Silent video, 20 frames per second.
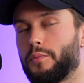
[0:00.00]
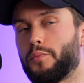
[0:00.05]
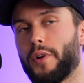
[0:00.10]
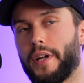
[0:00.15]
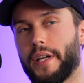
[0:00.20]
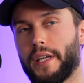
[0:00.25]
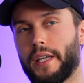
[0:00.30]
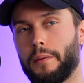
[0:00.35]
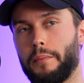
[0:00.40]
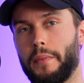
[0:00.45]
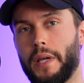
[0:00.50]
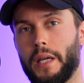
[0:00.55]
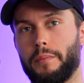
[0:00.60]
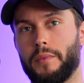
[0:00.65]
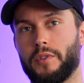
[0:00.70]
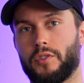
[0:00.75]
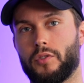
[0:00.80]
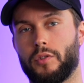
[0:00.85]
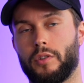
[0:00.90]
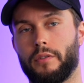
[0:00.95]
breaking made
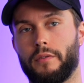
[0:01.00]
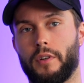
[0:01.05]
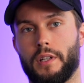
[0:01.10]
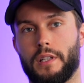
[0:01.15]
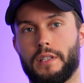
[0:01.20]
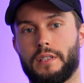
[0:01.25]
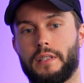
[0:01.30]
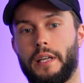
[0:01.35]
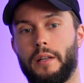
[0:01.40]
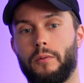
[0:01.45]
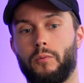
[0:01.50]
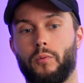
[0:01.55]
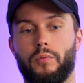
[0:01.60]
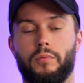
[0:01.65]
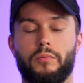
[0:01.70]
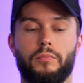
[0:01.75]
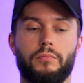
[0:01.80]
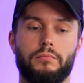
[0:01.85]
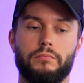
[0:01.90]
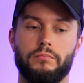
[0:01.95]
me sort of understand
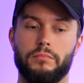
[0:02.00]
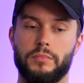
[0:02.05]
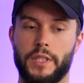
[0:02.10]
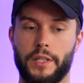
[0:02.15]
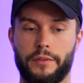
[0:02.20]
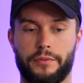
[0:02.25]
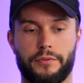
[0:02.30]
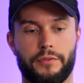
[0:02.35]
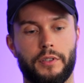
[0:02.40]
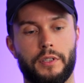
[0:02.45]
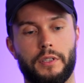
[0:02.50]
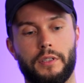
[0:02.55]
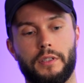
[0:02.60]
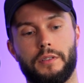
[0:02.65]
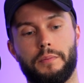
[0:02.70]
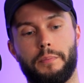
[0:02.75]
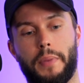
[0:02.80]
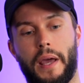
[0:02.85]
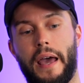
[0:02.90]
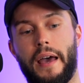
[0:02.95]

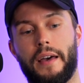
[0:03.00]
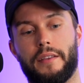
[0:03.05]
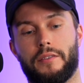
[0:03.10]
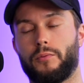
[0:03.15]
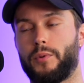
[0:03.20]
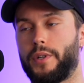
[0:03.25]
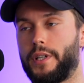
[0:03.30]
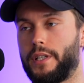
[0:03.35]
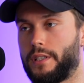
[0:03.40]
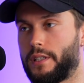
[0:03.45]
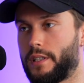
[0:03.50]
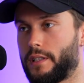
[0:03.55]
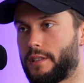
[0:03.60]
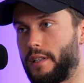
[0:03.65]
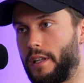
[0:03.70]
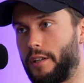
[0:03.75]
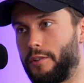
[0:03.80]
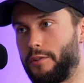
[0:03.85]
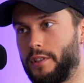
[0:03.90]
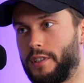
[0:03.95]
different pathways,
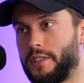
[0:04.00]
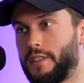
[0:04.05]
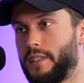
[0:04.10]
etc.